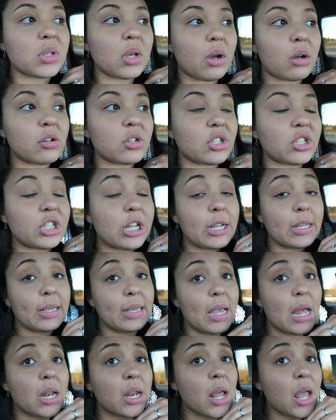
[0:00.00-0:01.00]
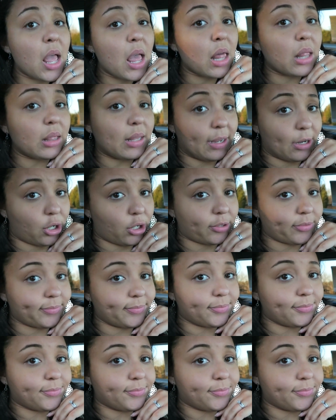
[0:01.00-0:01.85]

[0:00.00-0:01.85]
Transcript: so I'll just check in later.